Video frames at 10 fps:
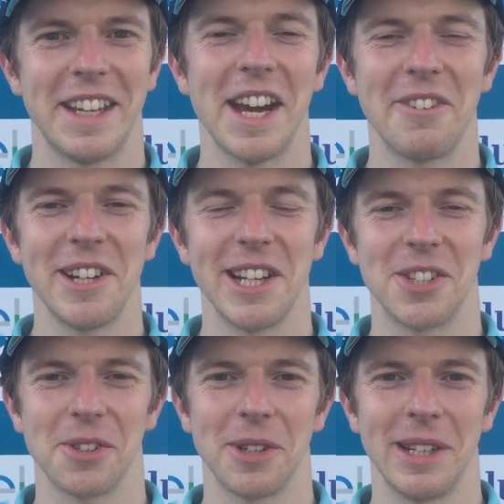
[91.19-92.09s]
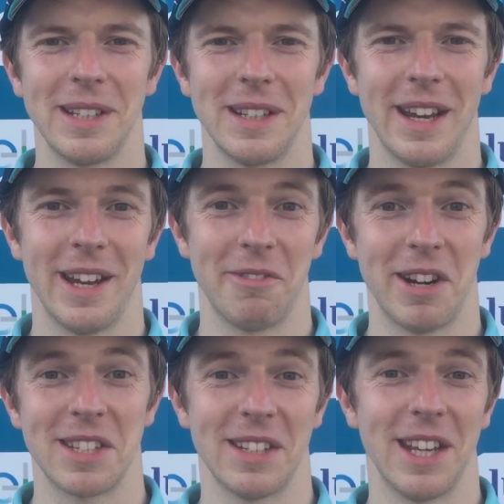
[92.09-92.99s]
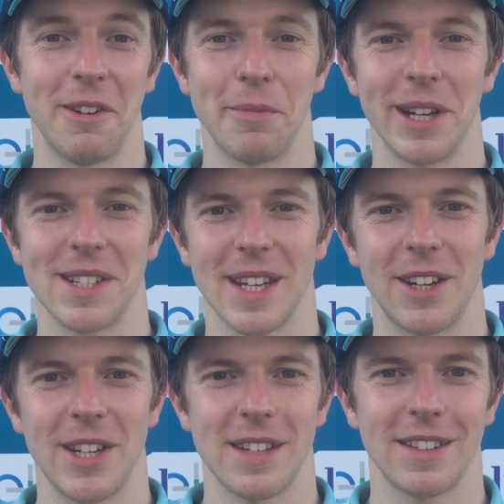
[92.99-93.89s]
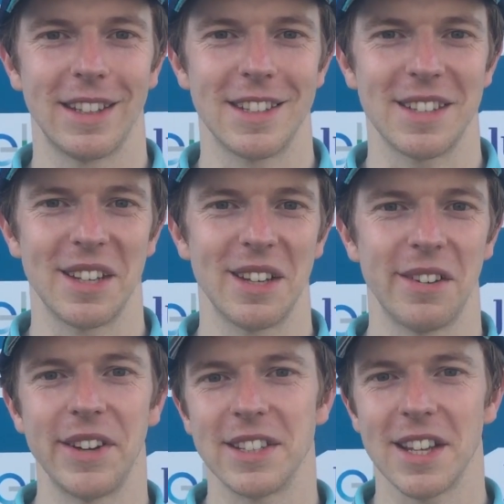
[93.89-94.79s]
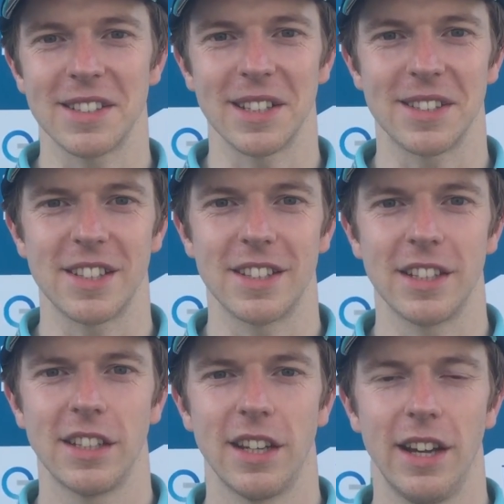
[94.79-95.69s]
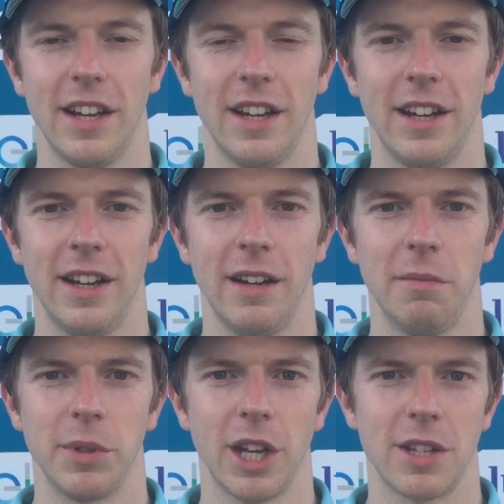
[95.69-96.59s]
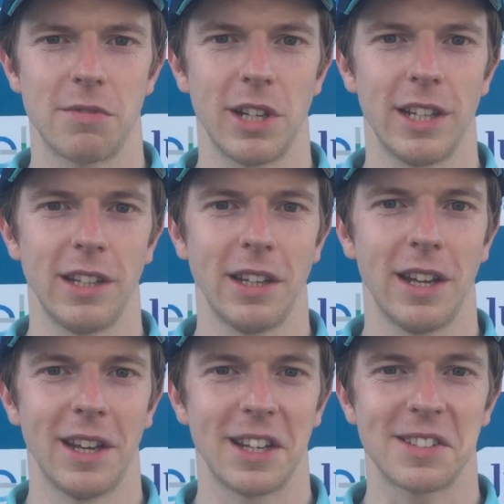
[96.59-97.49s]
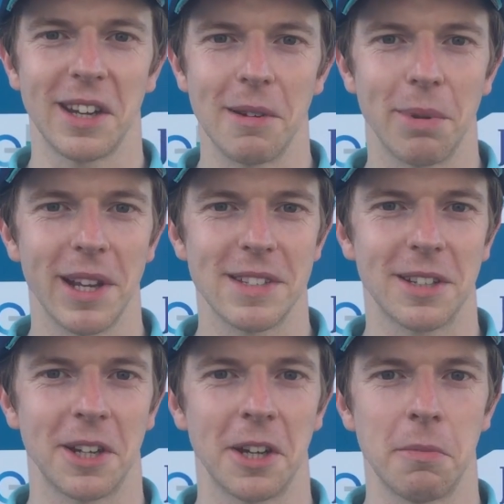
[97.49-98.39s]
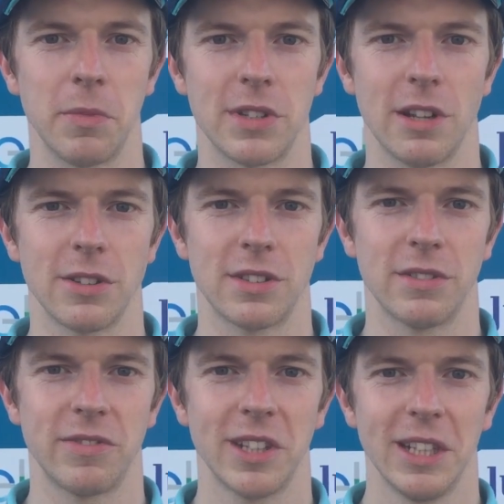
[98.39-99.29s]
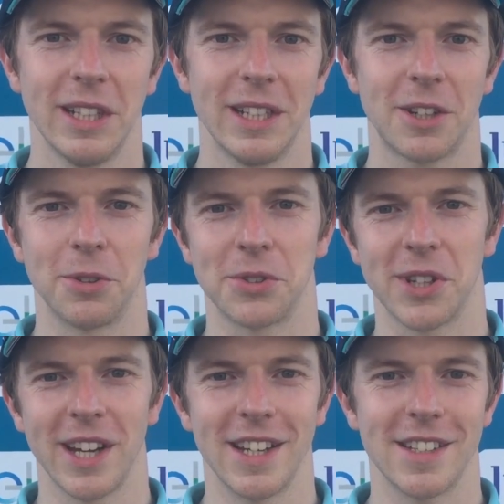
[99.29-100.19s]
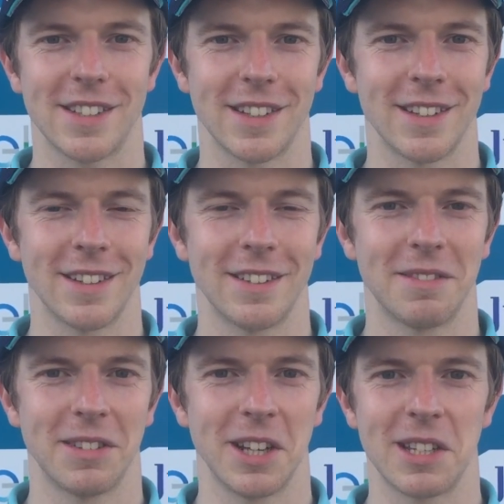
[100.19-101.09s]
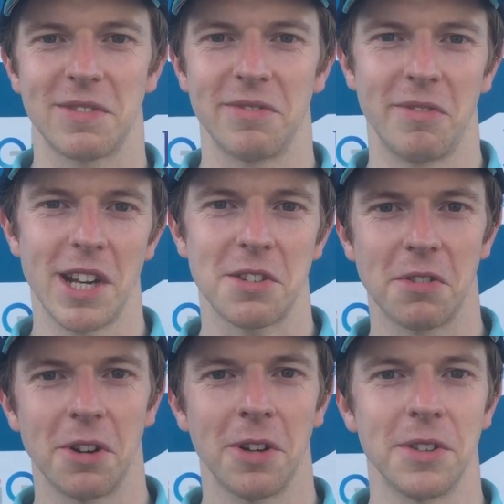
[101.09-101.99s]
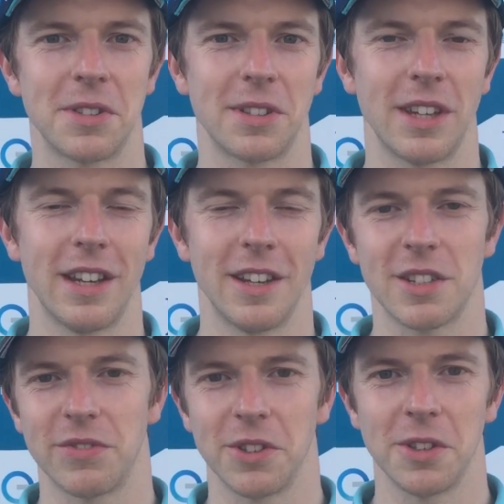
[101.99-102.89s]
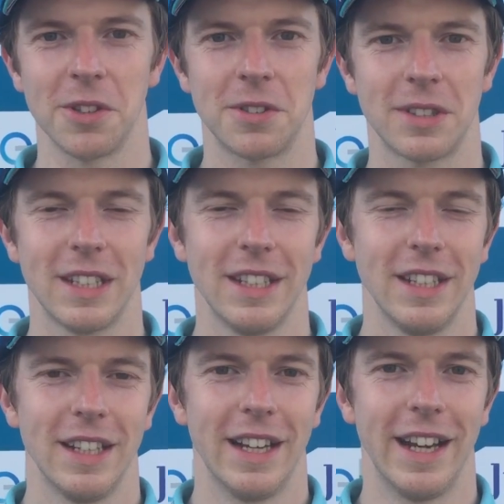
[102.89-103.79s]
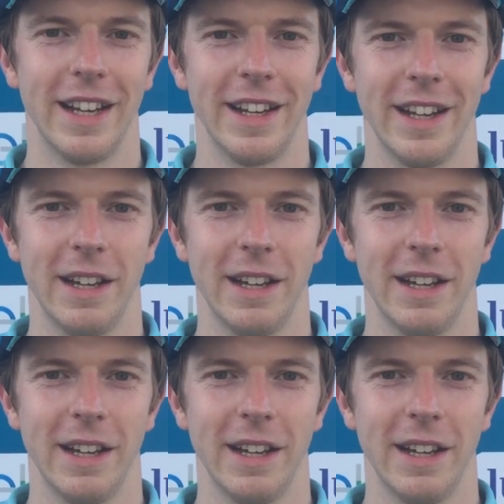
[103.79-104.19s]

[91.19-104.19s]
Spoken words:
Yeah, I really enjoy racing here in Buenos Aires. I think it's a fantastic city. It's a really exciting place to come. There's lots of cool sights and nice restaurants, nice food, and